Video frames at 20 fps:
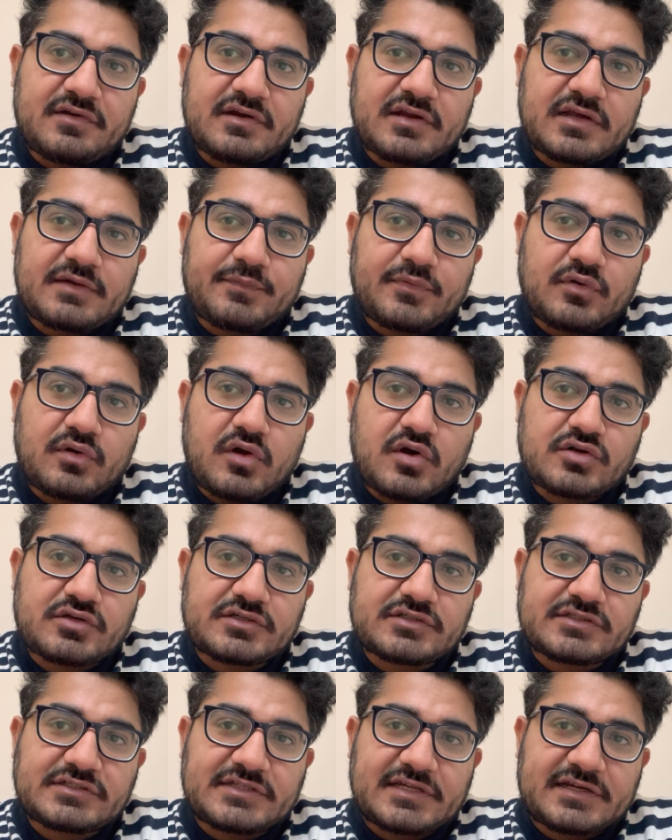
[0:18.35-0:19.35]
like
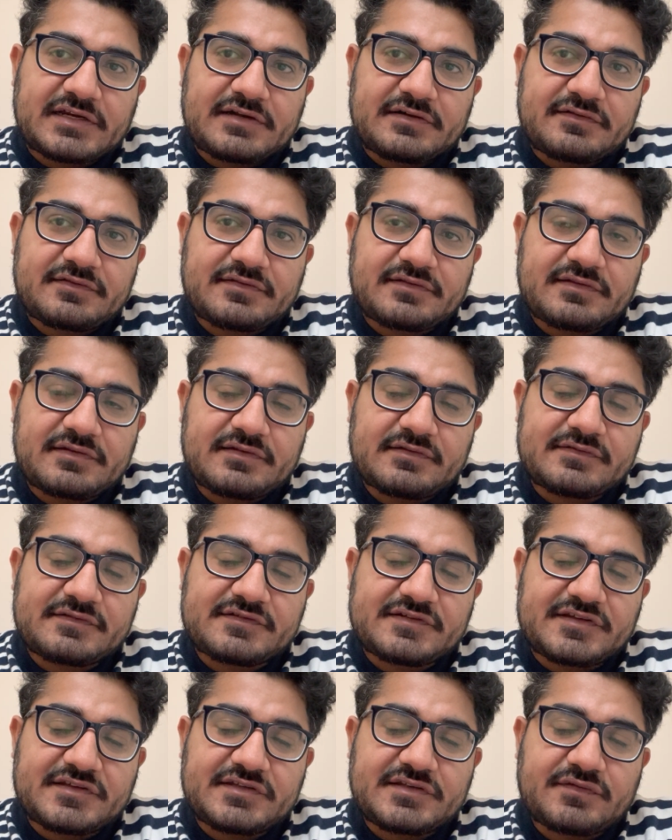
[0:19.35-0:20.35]
prolonged
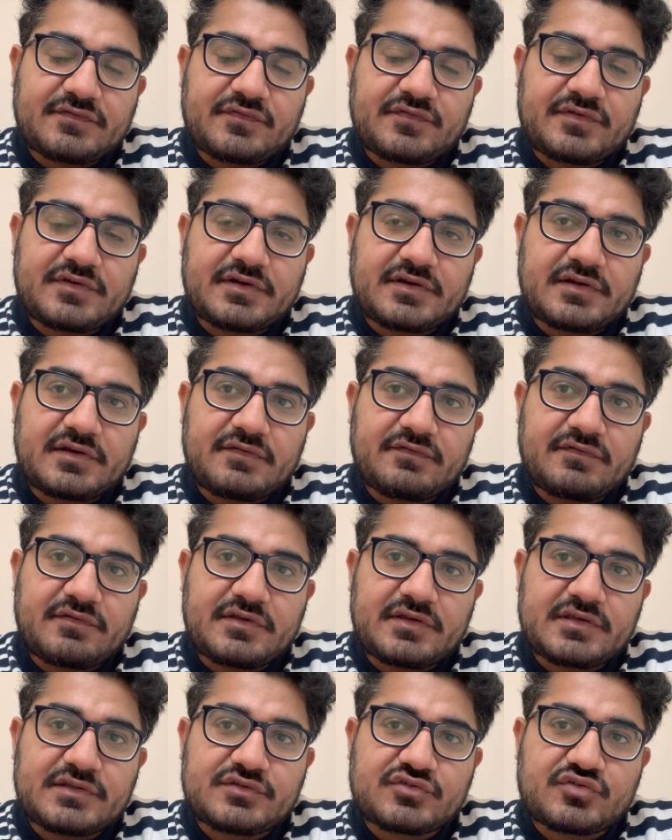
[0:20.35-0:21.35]
stage of delivery,
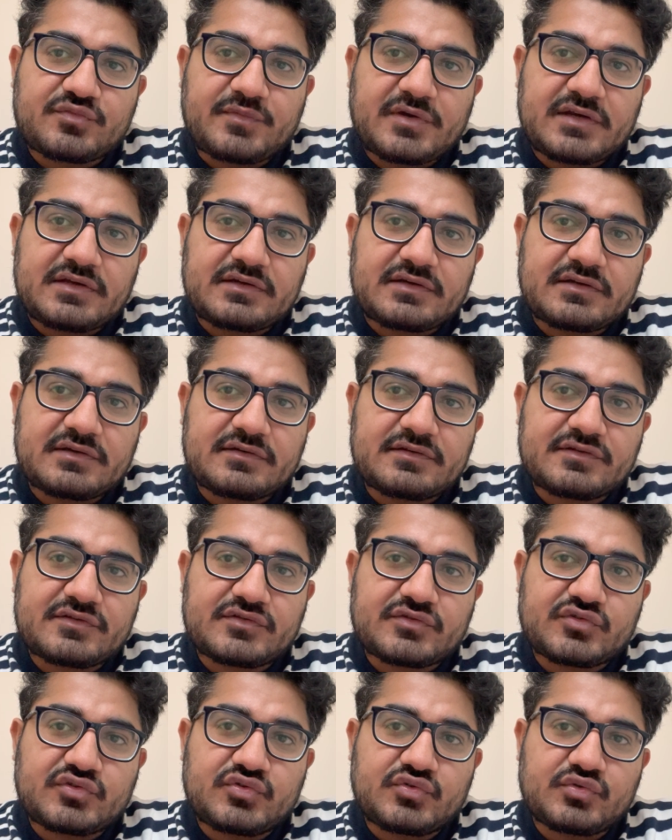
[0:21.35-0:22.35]

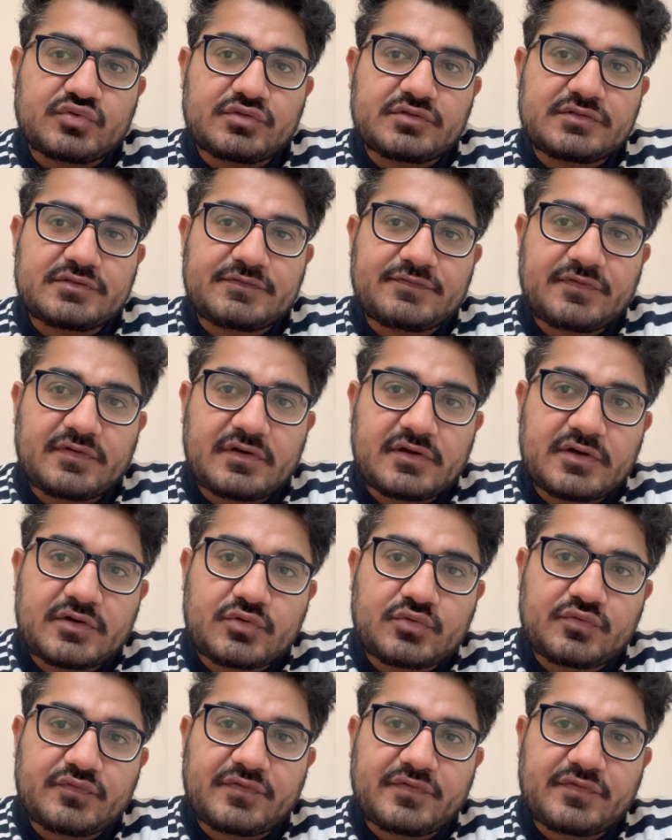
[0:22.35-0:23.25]
instruments used for